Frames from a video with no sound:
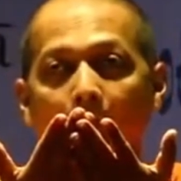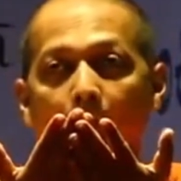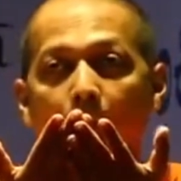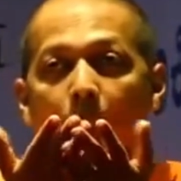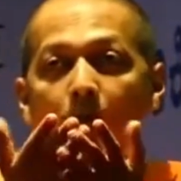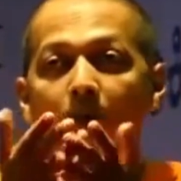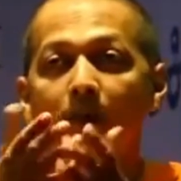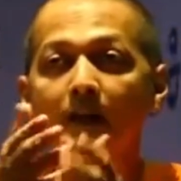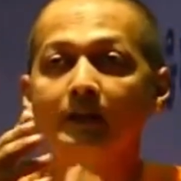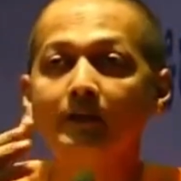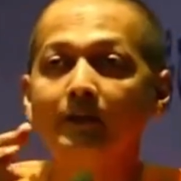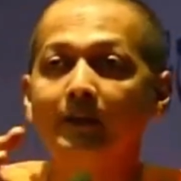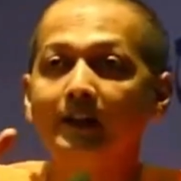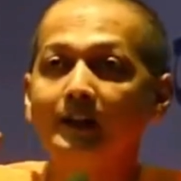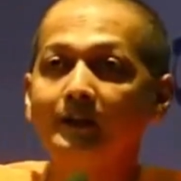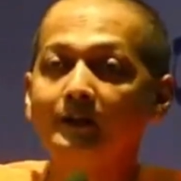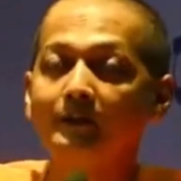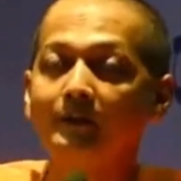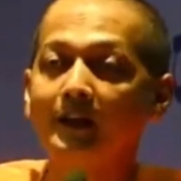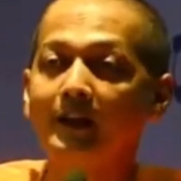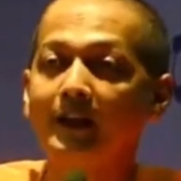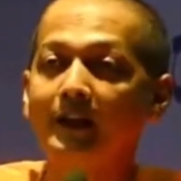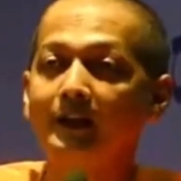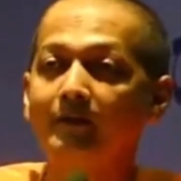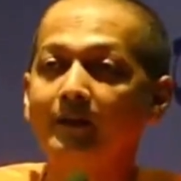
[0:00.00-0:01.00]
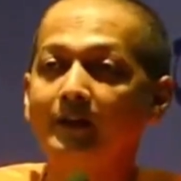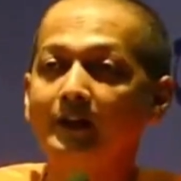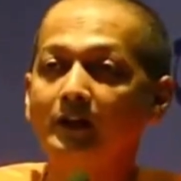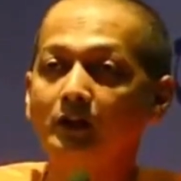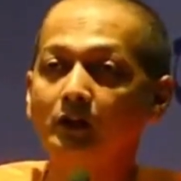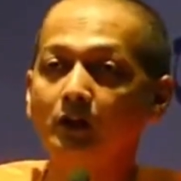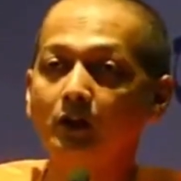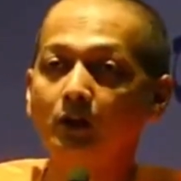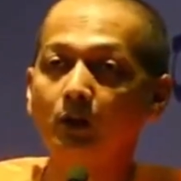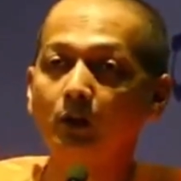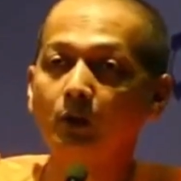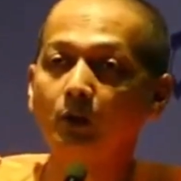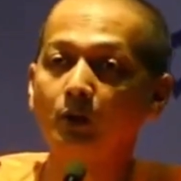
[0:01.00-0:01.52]
Only when I
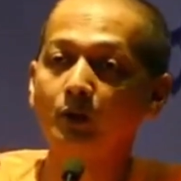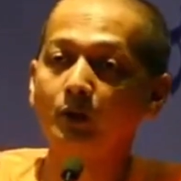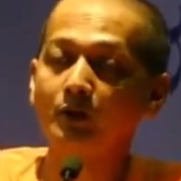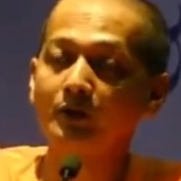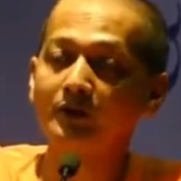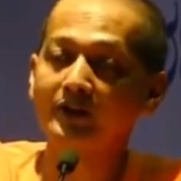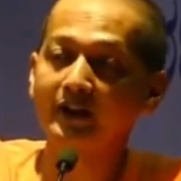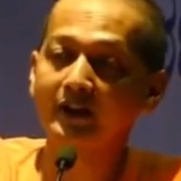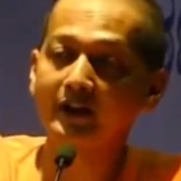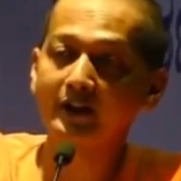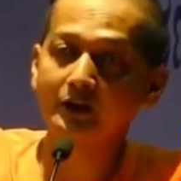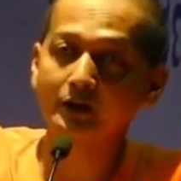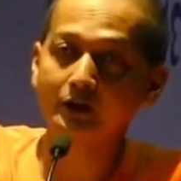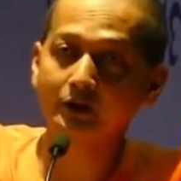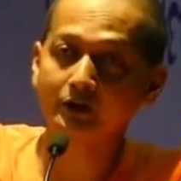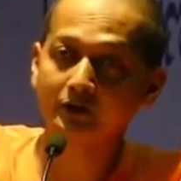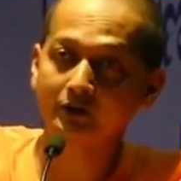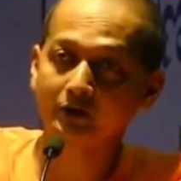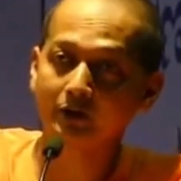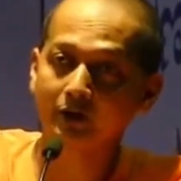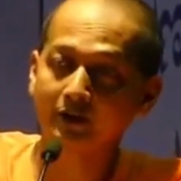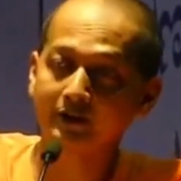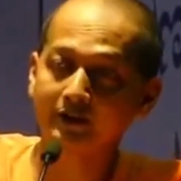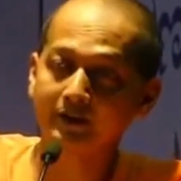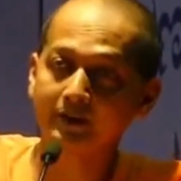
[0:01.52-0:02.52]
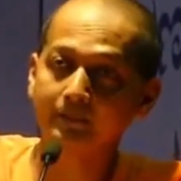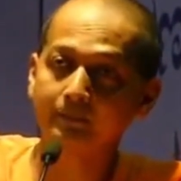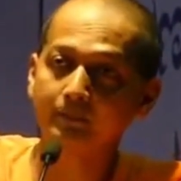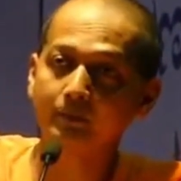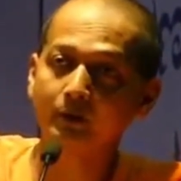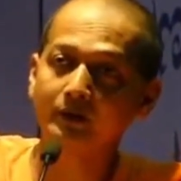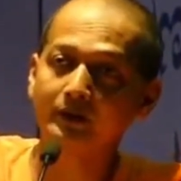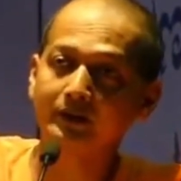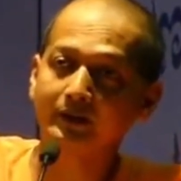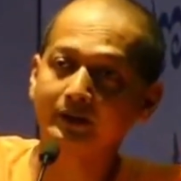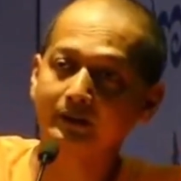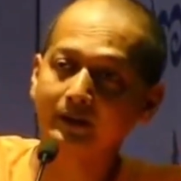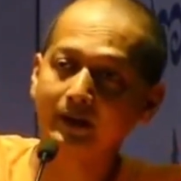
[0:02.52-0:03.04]
went close and I saw that
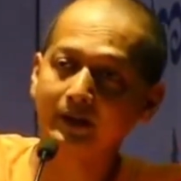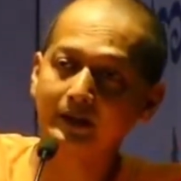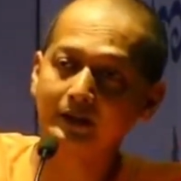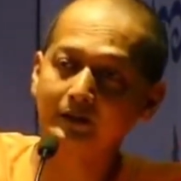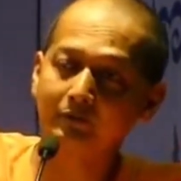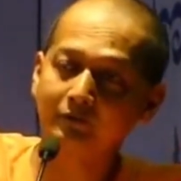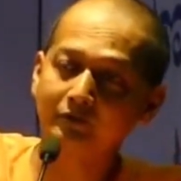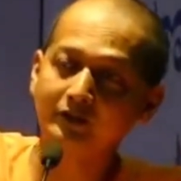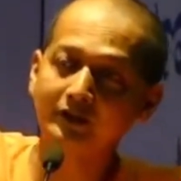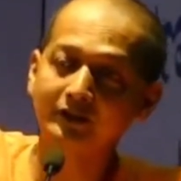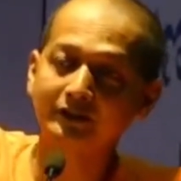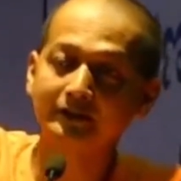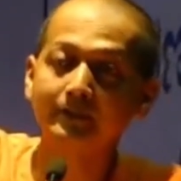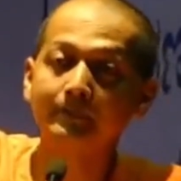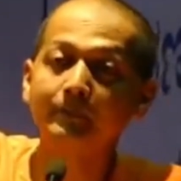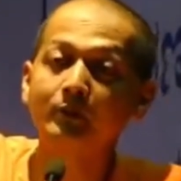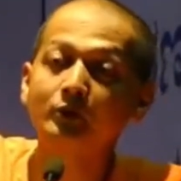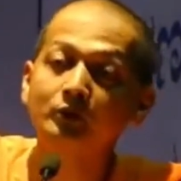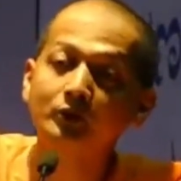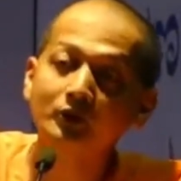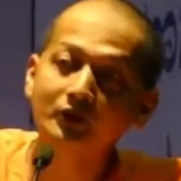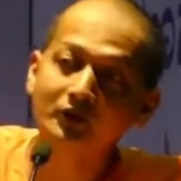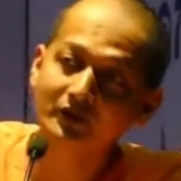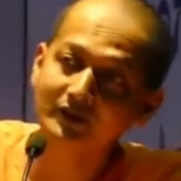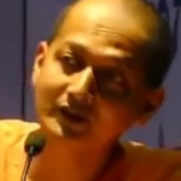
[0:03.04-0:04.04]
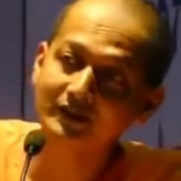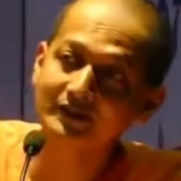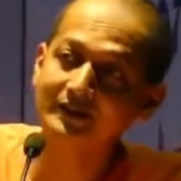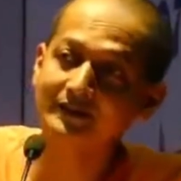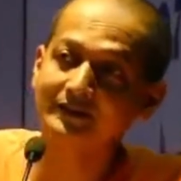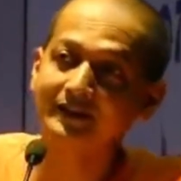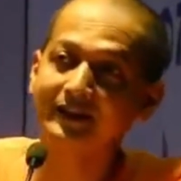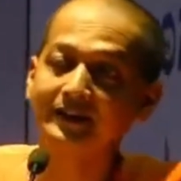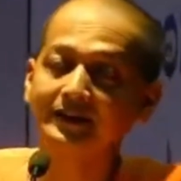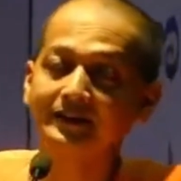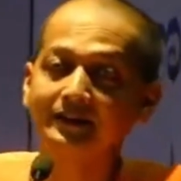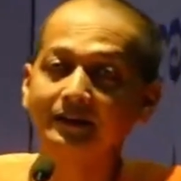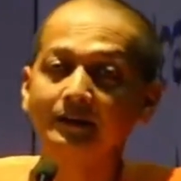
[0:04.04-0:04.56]
book, I lifted the book to see the
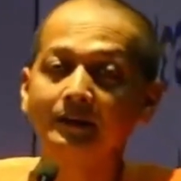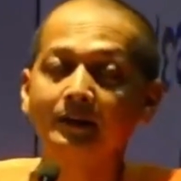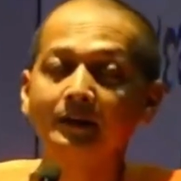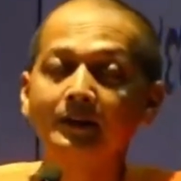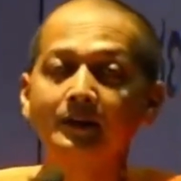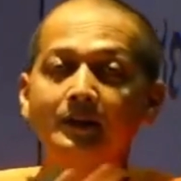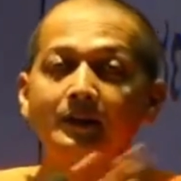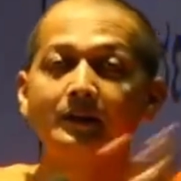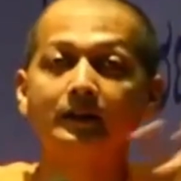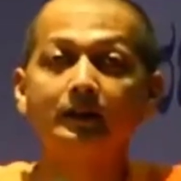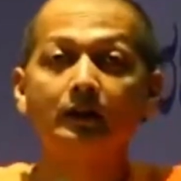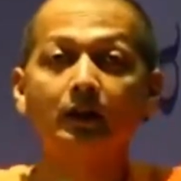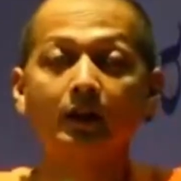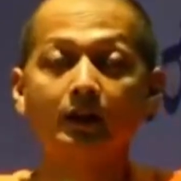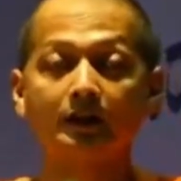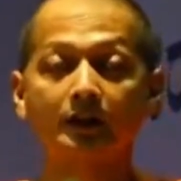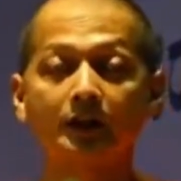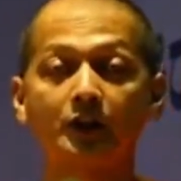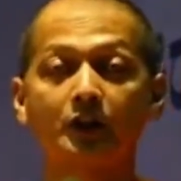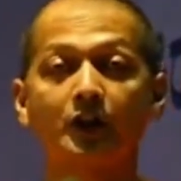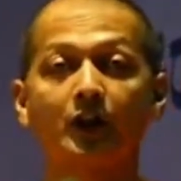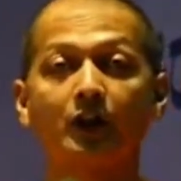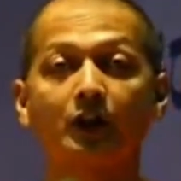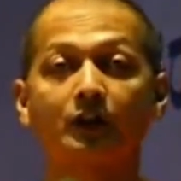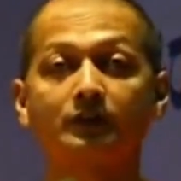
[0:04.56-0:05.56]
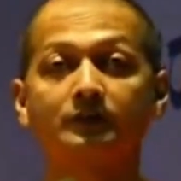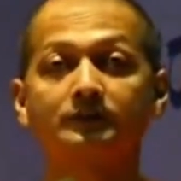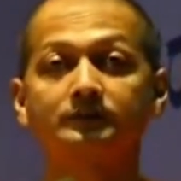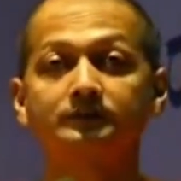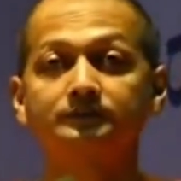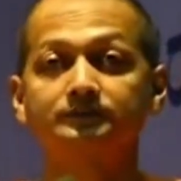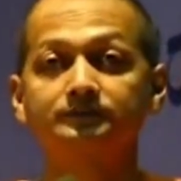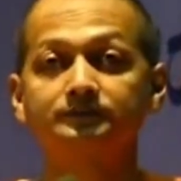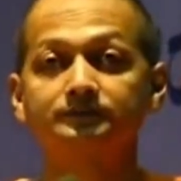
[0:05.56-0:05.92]
title, he got a shock.